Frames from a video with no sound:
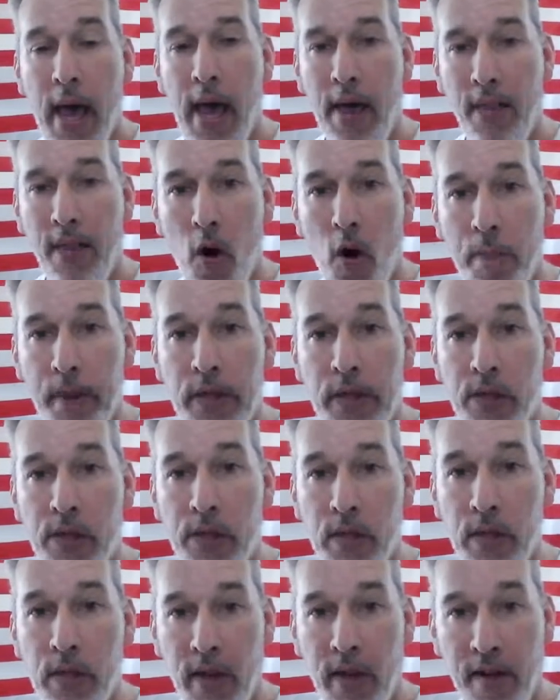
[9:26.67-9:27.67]
and the hope
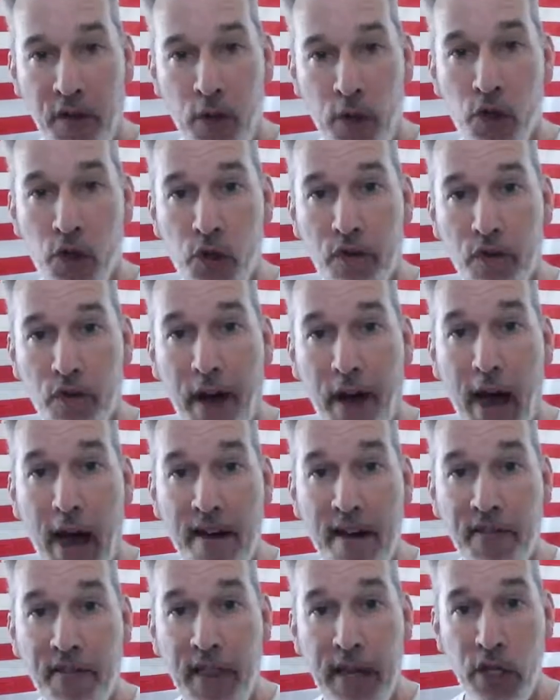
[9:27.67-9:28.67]
is if you
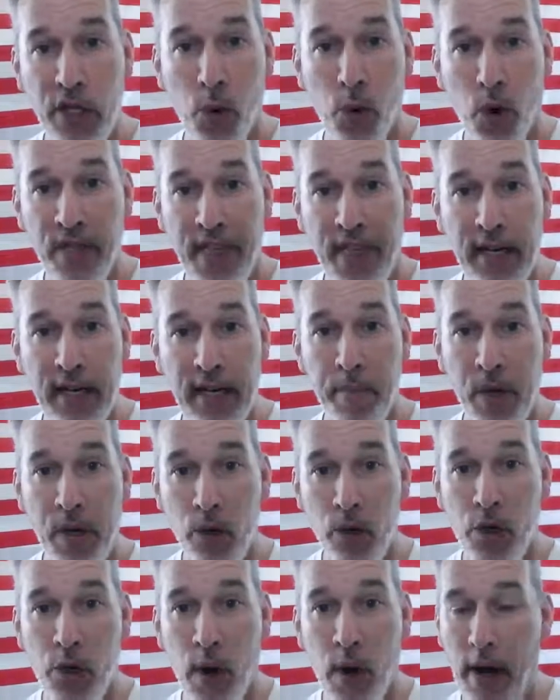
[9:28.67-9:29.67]
survive, then you are then
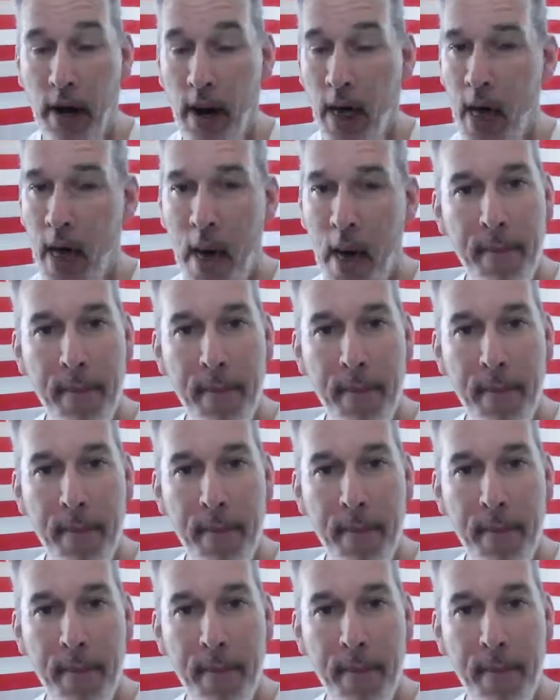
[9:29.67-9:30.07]
immune to it.